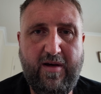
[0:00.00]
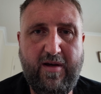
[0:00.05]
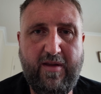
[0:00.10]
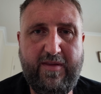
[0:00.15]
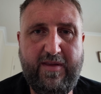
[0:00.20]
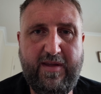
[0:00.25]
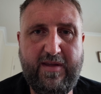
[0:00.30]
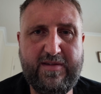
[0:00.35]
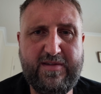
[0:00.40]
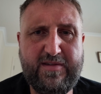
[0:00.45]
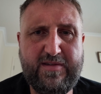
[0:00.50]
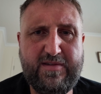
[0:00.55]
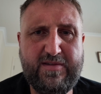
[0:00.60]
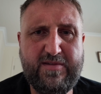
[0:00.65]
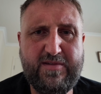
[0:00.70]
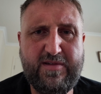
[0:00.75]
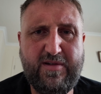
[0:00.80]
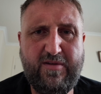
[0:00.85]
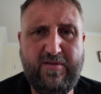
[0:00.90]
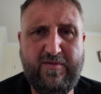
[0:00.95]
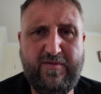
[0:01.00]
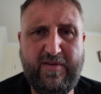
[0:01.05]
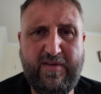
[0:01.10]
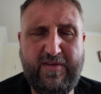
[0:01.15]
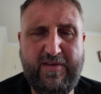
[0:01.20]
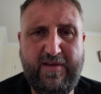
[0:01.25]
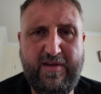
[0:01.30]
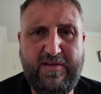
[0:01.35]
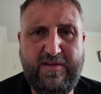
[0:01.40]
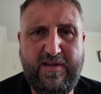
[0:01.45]
I think it's sold for
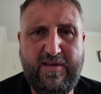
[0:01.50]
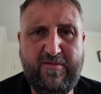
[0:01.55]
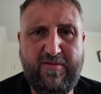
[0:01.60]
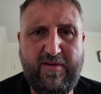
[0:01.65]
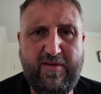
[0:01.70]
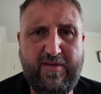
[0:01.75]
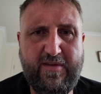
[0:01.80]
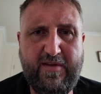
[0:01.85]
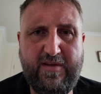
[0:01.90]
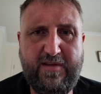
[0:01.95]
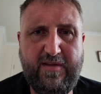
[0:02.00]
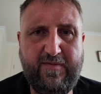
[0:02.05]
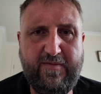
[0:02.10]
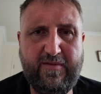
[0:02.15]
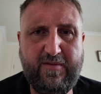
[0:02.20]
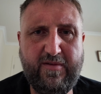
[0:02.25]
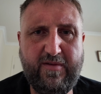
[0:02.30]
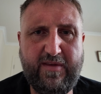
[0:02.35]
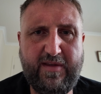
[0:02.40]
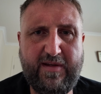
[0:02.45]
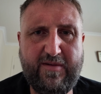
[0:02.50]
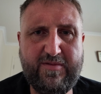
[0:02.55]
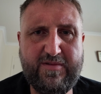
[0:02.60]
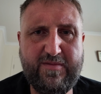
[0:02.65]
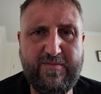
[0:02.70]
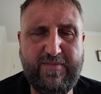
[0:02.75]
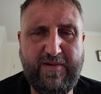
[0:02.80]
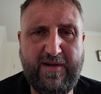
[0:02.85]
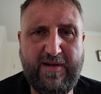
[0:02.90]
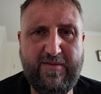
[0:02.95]
£33,000 or
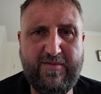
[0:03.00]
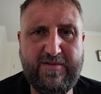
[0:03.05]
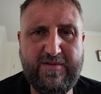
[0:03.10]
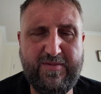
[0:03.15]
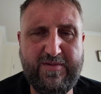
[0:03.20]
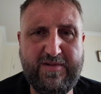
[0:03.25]
£34,000,